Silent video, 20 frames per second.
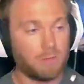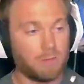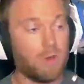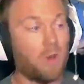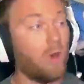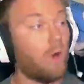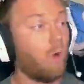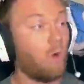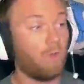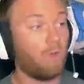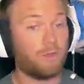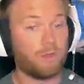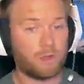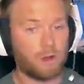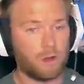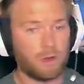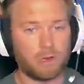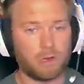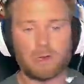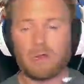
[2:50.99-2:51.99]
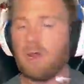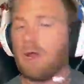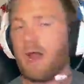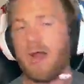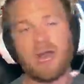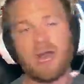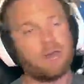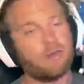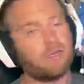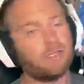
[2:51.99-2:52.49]
Hold the card.
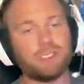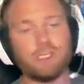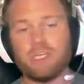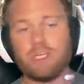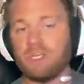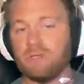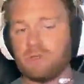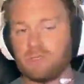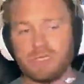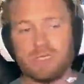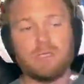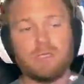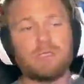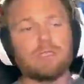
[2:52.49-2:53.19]
I don't need you to use it.